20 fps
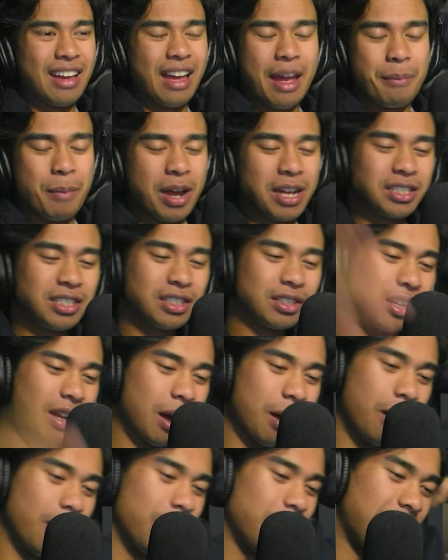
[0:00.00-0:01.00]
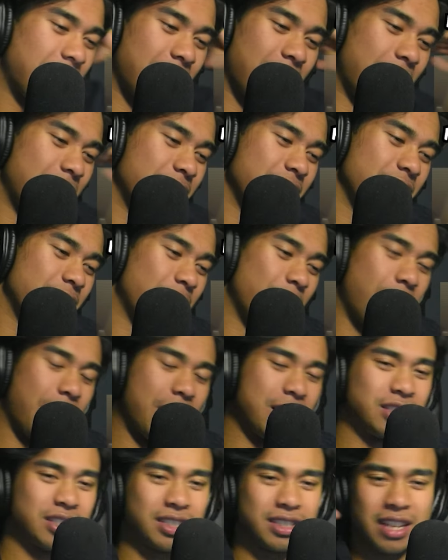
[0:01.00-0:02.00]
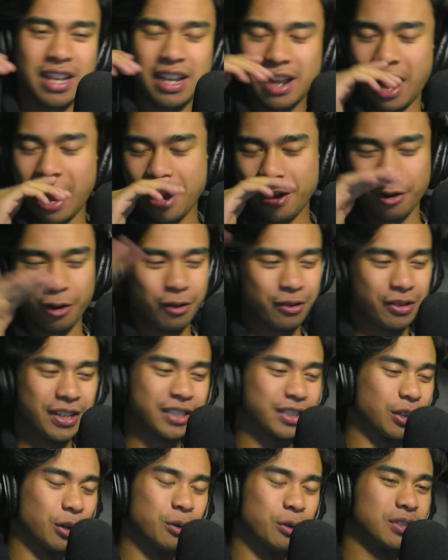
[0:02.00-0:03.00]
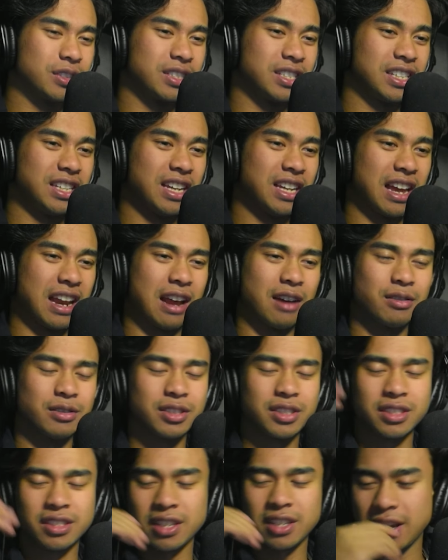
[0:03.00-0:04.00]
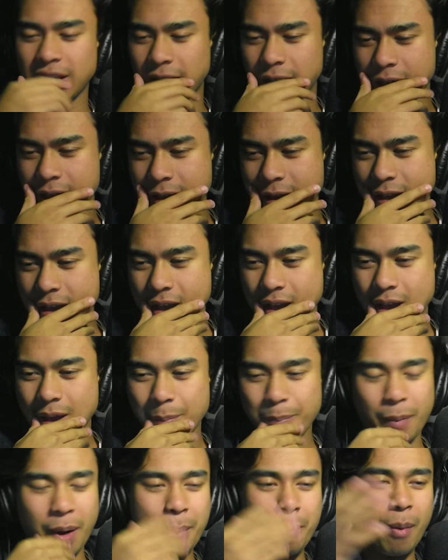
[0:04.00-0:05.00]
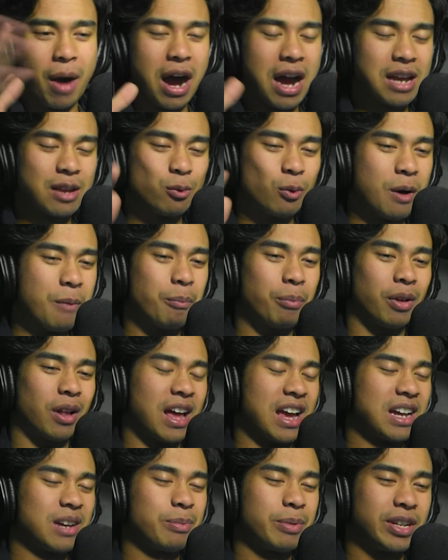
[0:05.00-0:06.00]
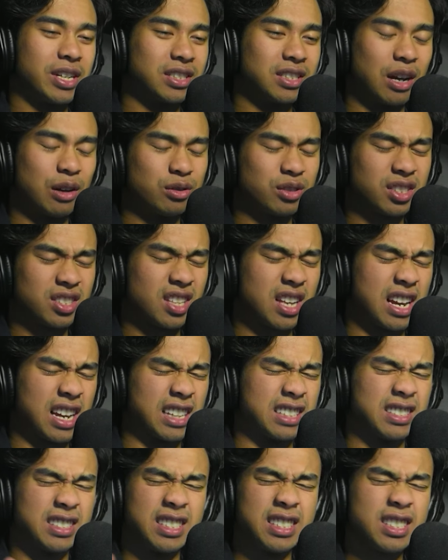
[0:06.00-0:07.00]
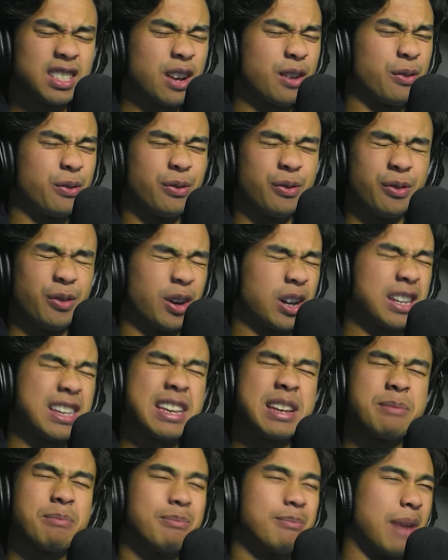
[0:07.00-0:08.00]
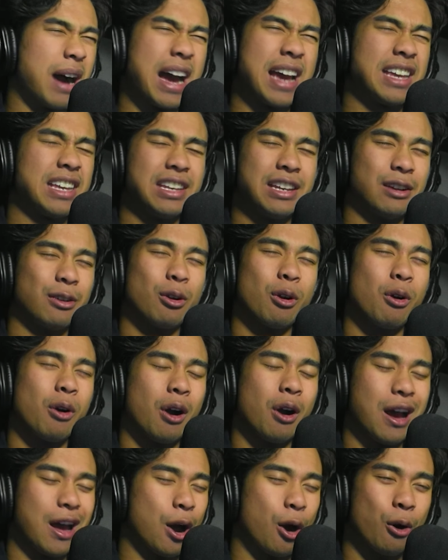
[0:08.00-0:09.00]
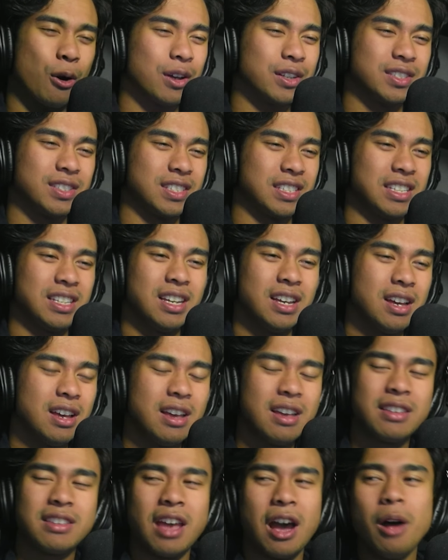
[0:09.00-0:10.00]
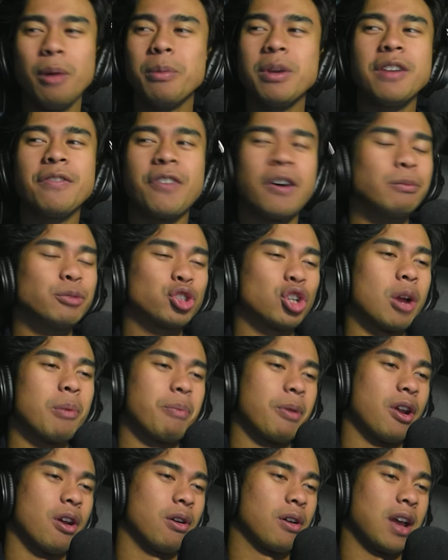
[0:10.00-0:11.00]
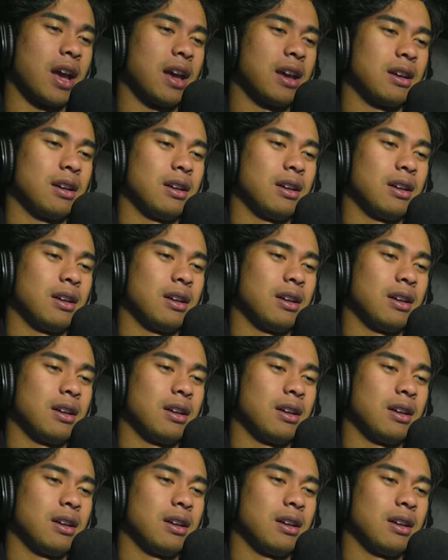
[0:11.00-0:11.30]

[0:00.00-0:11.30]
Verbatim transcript: Am I uh, okay, I don't know. I just like I heard this OST and I was just like my mind went blank because I was just like, is this a fucking My Hero OST? Tell me if I'm tripping, okay?